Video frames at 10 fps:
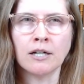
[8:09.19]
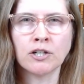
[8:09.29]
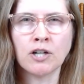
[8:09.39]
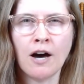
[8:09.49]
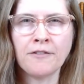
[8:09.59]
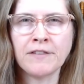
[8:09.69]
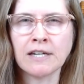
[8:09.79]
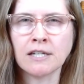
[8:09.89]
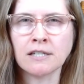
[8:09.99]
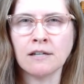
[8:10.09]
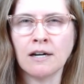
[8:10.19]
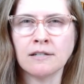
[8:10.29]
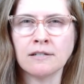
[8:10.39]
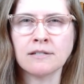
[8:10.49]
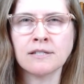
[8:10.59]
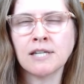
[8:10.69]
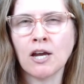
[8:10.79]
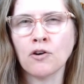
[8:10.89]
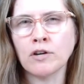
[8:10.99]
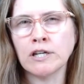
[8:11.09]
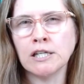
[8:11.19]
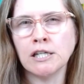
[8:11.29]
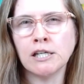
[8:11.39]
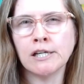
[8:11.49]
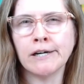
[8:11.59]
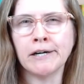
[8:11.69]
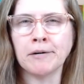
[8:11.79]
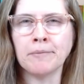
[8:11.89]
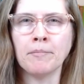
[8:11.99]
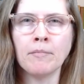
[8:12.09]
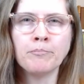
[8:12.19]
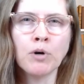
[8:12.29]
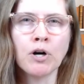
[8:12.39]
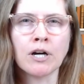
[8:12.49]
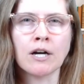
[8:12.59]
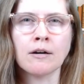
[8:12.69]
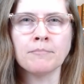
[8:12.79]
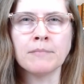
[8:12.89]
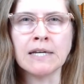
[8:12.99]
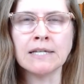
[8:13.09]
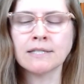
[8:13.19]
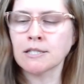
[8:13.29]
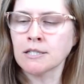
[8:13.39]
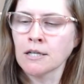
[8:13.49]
Gothic scary book meets